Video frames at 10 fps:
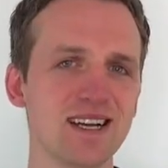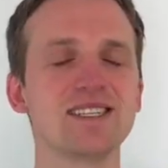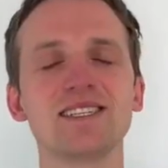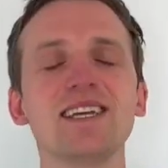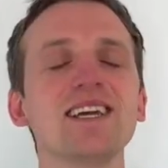and
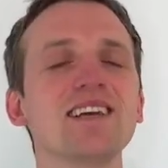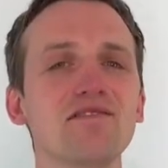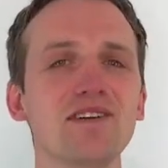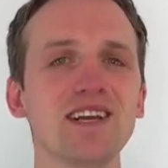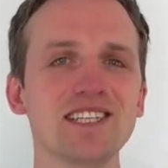seeing the
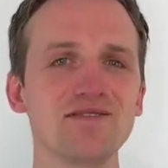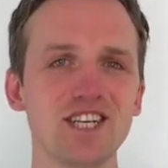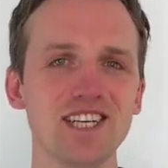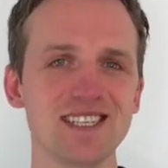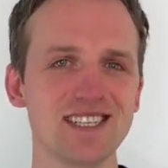face of
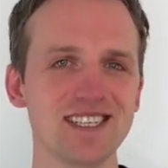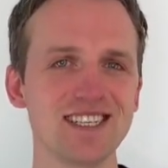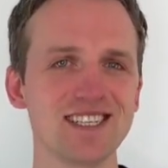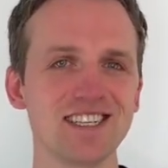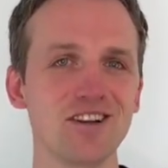Jesus
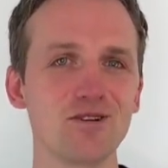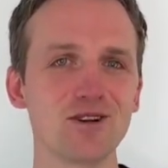isn't your